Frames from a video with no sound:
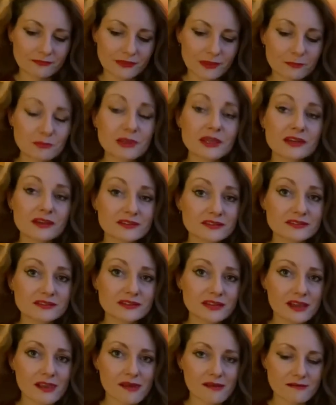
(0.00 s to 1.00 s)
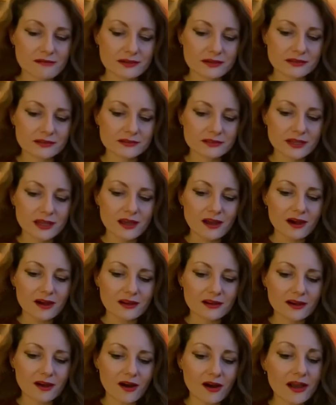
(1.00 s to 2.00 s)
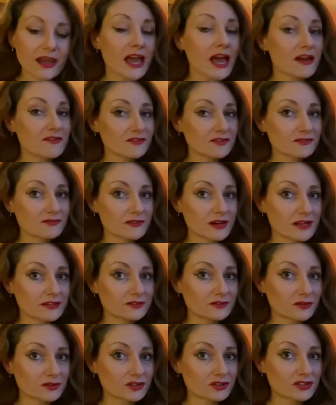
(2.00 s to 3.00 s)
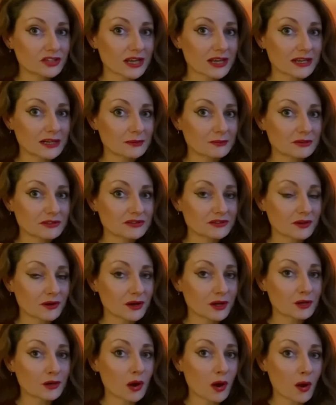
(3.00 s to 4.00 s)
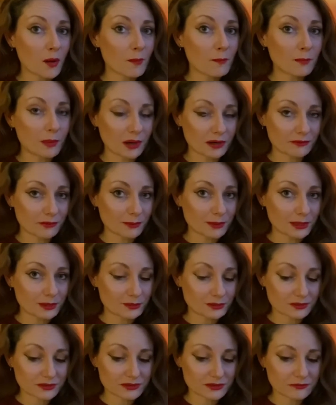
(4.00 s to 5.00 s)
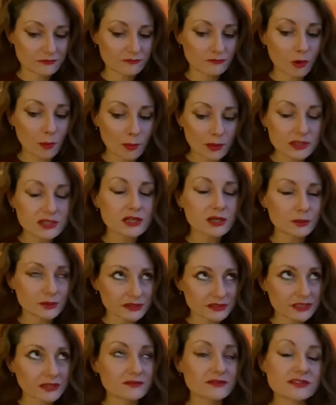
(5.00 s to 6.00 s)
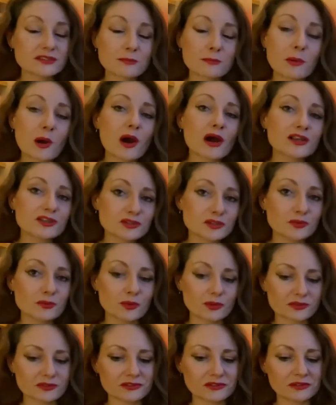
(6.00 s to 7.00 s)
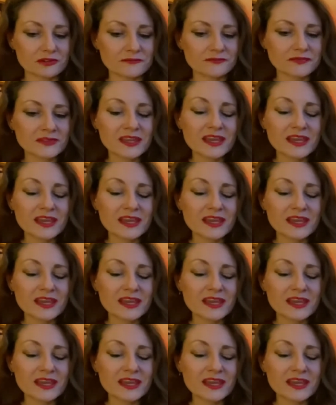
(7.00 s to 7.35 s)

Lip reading: because it's hilarious. I haven't read Dr. Jekyll and Mr. Hyde by Robert Louis Stevenson, but I do want to.